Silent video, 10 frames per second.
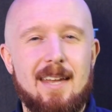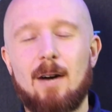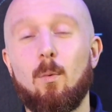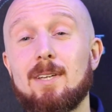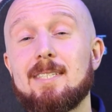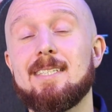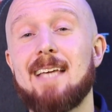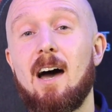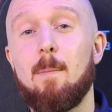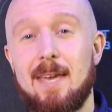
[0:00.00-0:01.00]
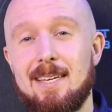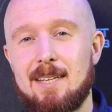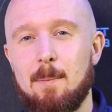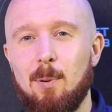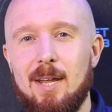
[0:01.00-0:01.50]
Now, once the setup is
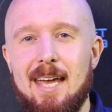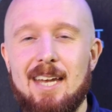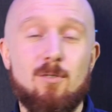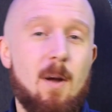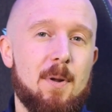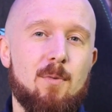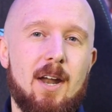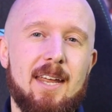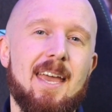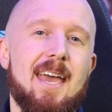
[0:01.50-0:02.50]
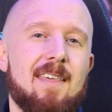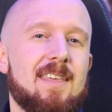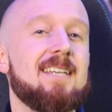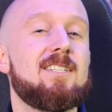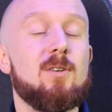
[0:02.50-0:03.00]
complete and you're up and running,
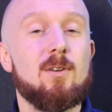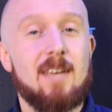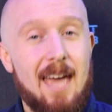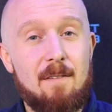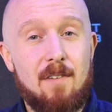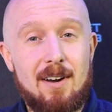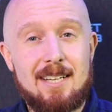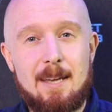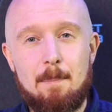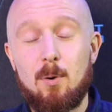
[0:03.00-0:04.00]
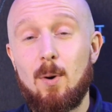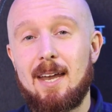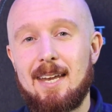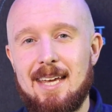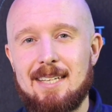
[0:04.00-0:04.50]
things do get very simple
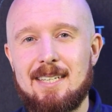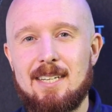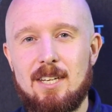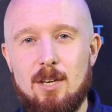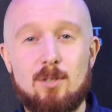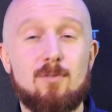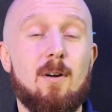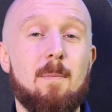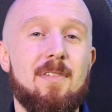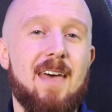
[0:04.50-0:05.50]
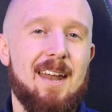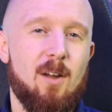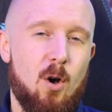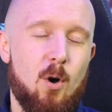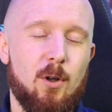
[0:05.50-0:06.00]
and easy to use from then
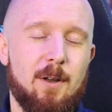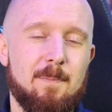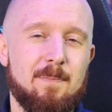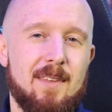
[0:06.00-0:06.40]
on.